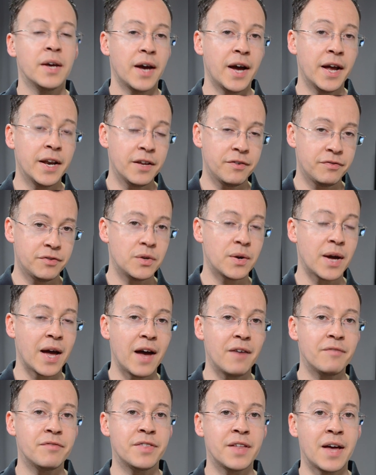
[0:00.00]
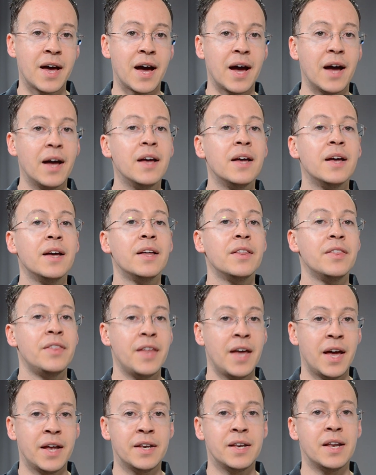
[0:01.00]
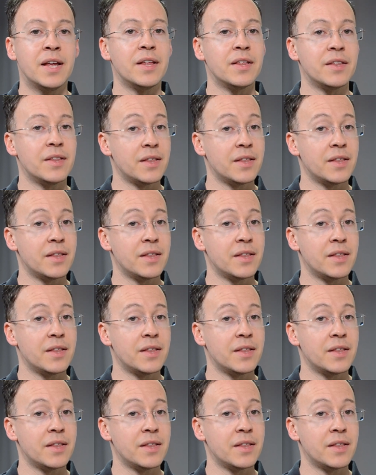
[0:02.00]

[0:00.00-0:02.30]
And if you have that, then